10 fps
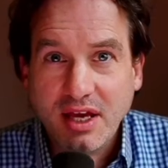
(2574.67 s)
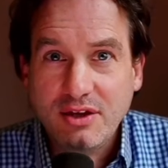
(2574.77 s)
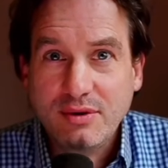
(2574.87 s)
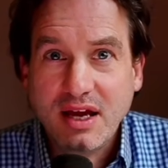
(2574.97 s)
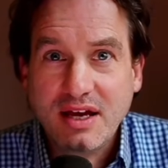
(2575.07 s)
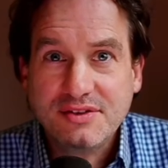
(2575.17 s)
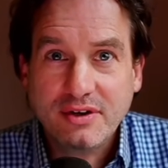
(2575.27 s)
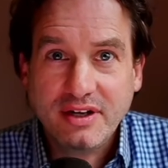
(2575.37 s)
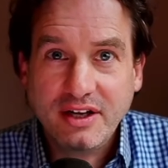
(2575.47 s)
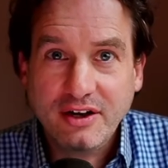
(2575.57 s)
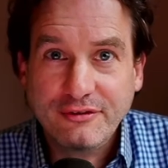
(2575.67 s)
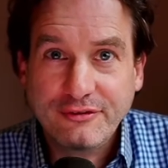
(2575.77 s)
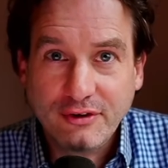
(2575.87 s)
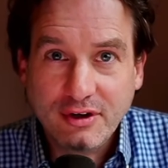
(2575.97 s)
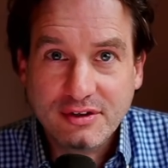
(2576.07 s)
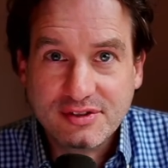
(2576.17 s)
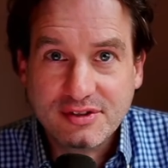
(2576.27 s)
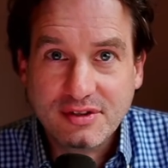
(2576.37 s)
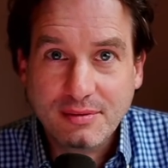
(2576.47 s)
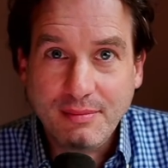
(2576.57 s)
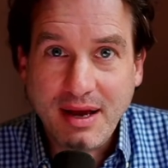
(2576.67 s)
Okay, you guys heard it here first.